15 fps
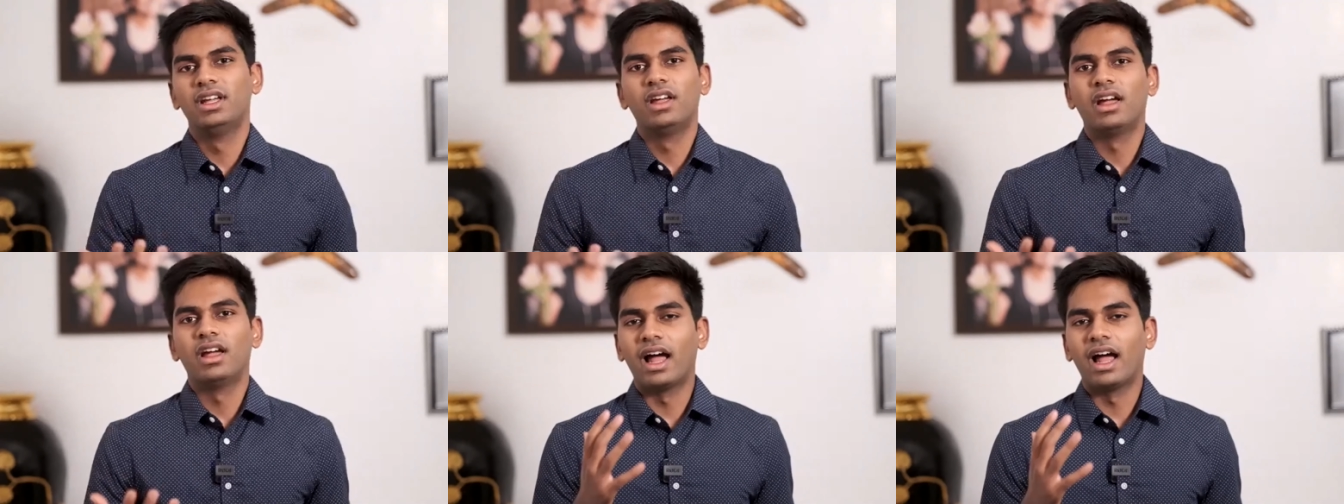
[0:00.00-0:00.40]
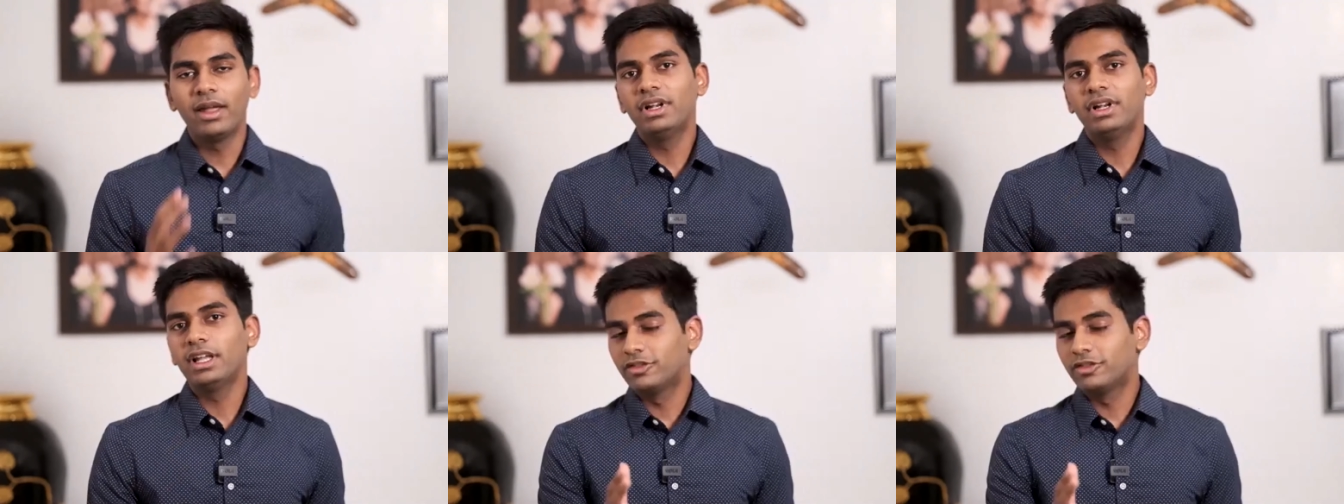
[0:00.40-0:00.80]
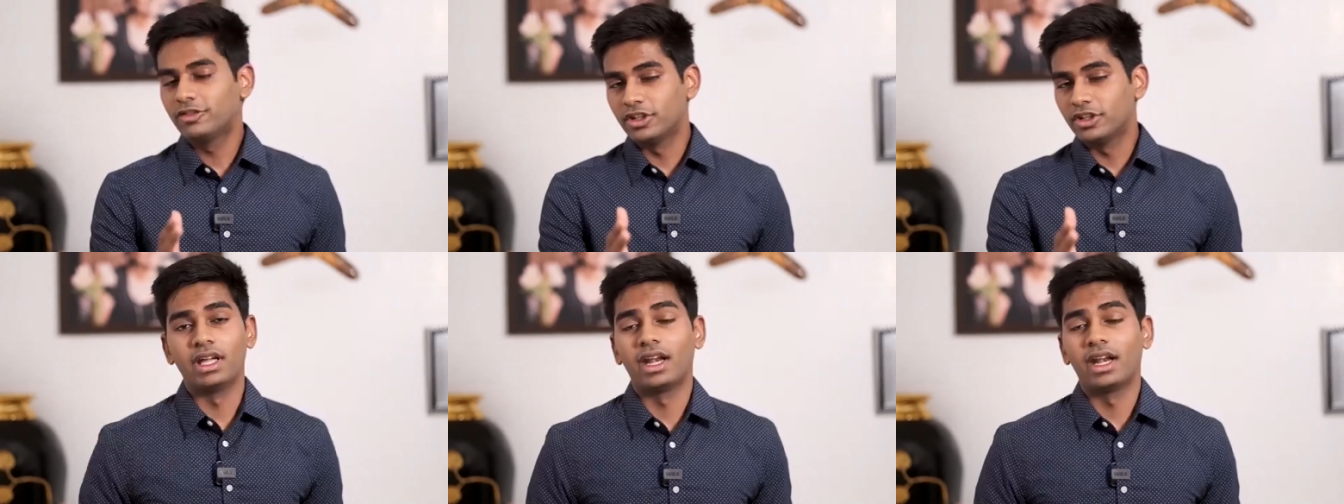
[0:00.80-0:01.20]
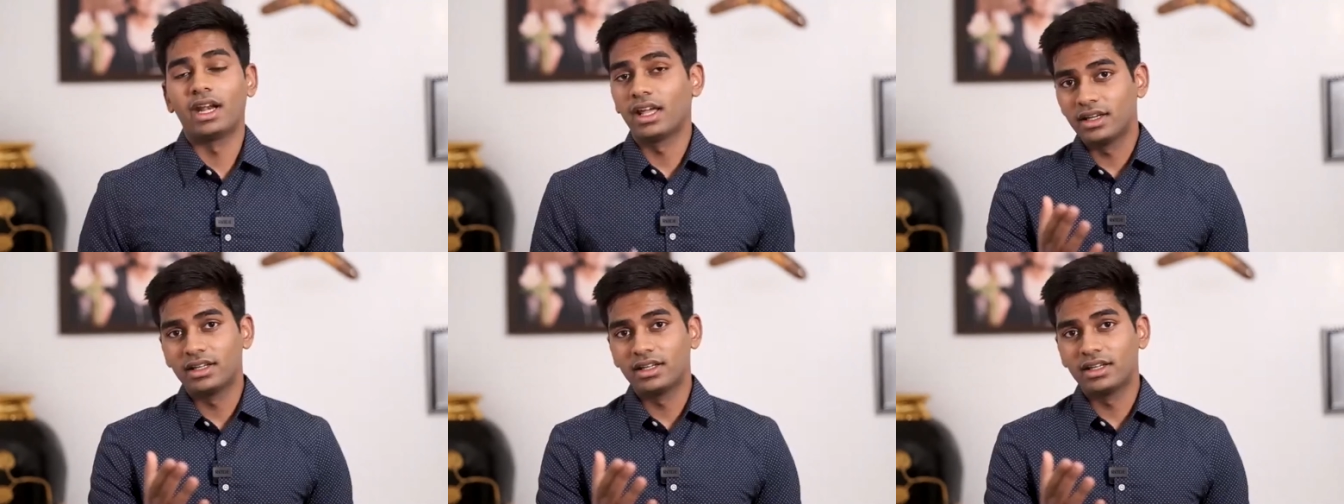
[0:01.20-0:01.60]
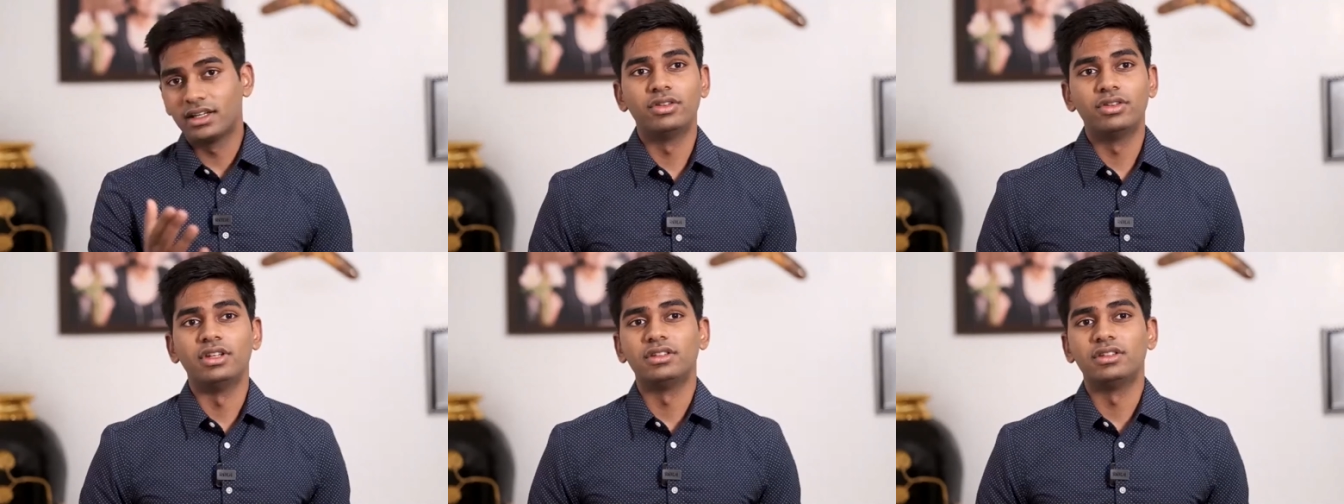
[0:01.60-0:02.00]
I believe today, and I can tell you
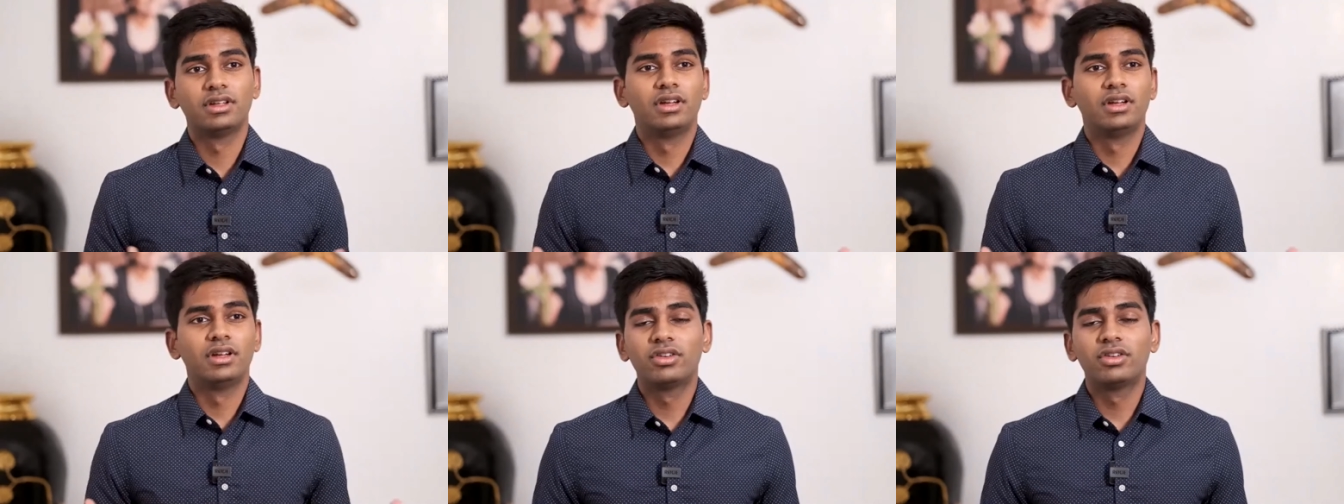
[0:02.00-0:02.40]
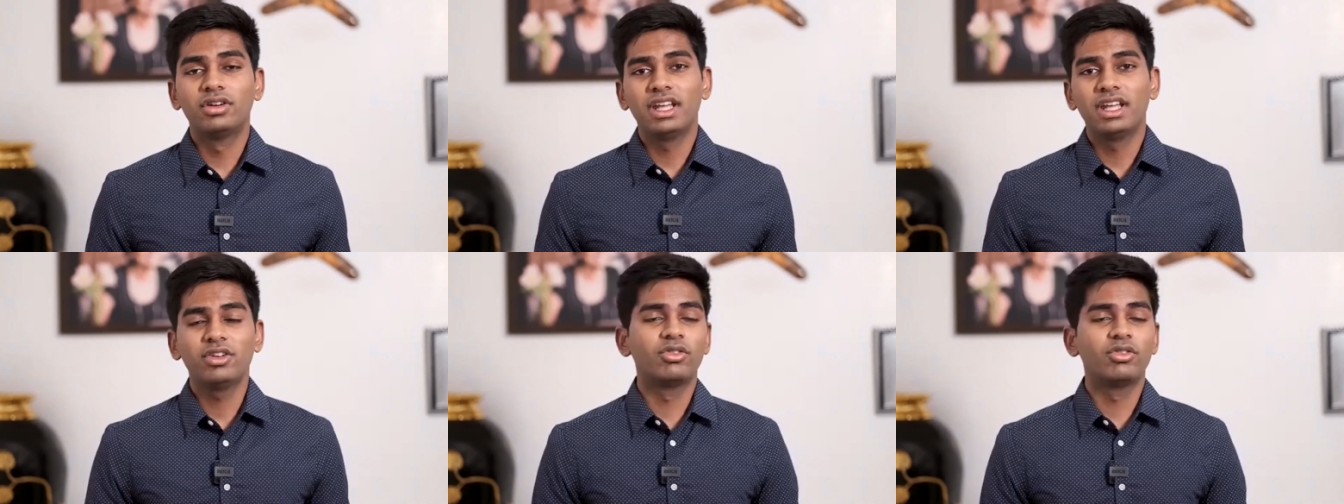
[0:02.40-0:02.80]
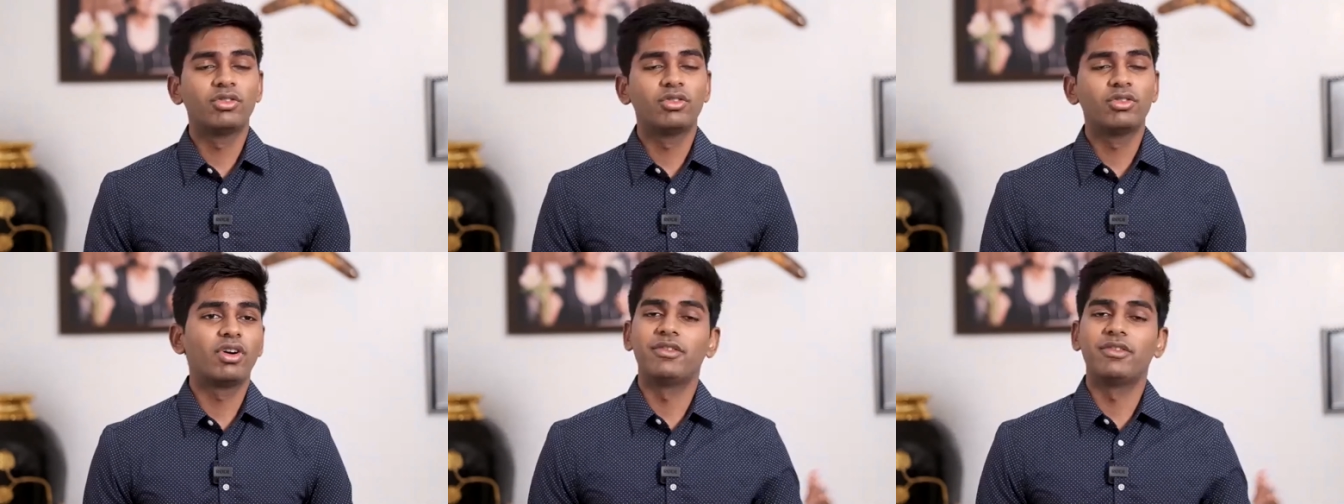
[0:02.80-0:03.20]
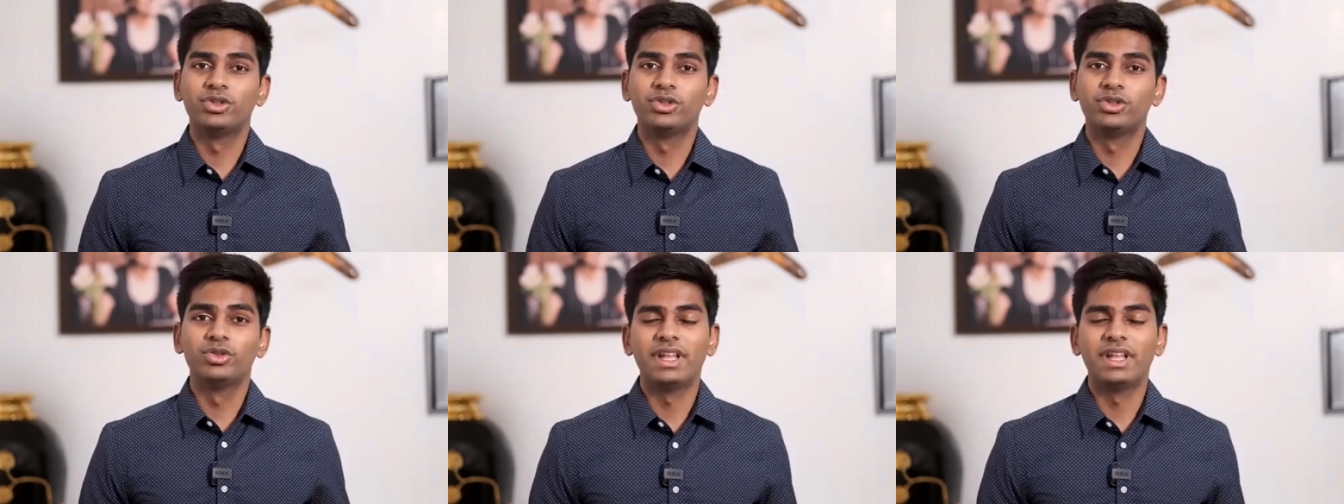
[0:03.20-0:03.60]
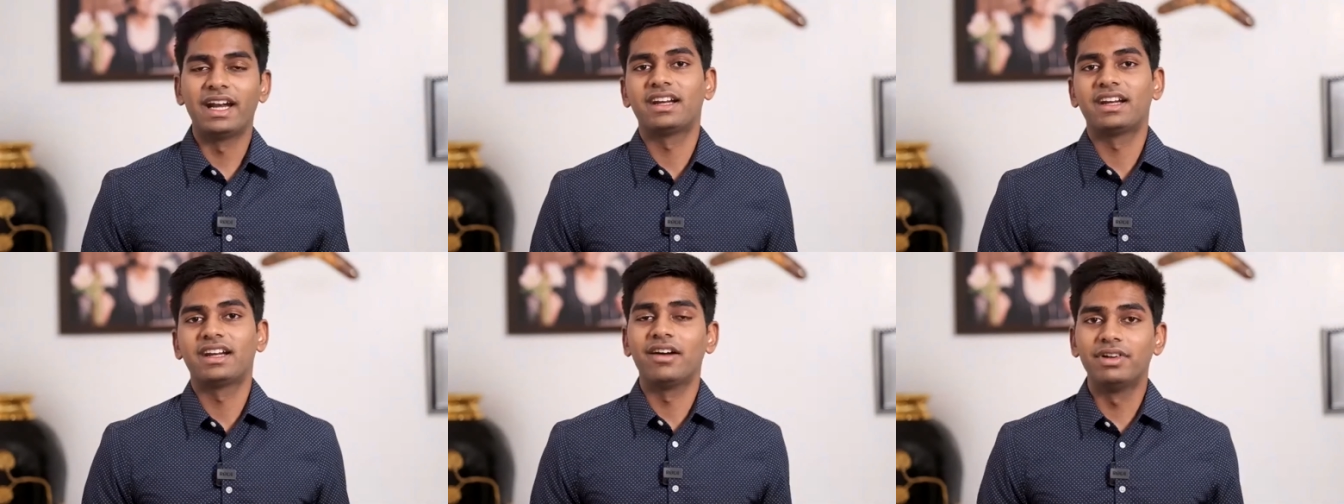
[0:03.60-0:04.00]
this today, you don't have to do that
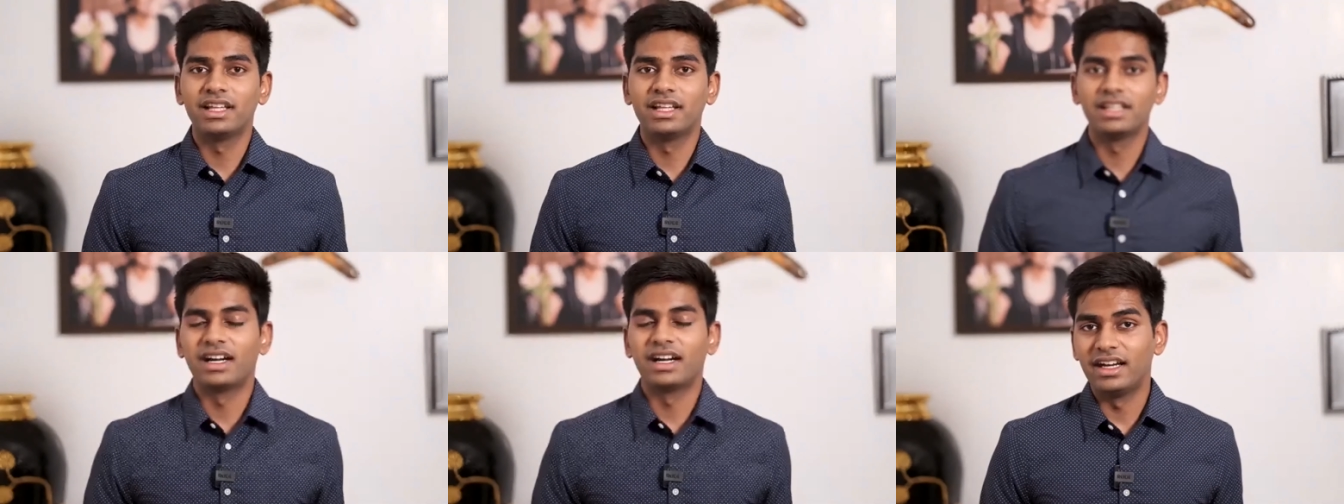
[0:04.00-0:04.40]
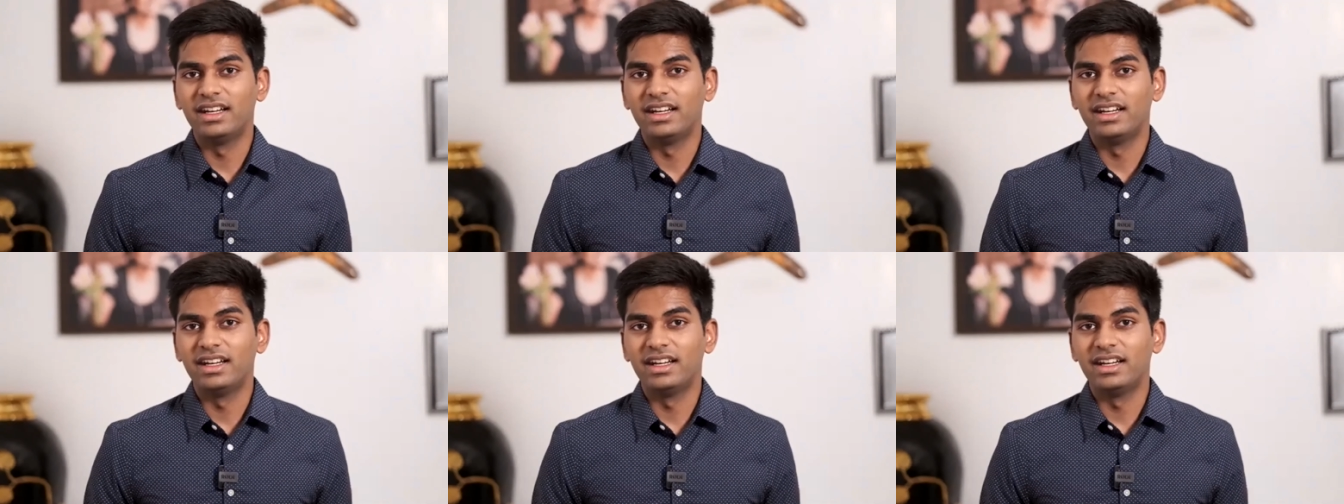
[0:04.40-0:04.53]
traveling that I did.